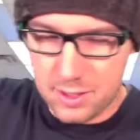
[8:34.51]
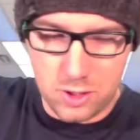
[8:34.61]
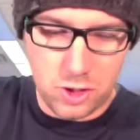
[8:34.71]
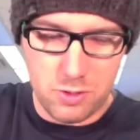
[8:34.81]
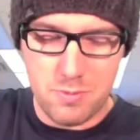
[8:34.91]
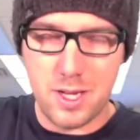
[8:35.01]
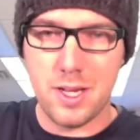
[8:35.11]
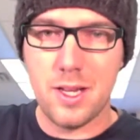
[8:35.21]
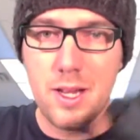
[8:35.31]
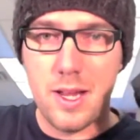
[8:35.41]
there should
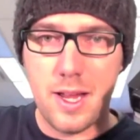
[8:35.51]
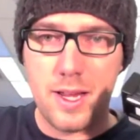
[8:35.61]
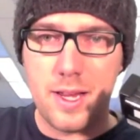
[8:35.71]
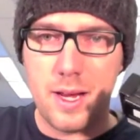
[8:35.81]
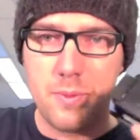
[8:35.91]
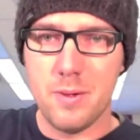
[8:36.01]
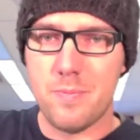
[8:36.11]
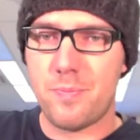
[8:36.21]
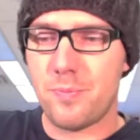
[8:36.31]
be a camera,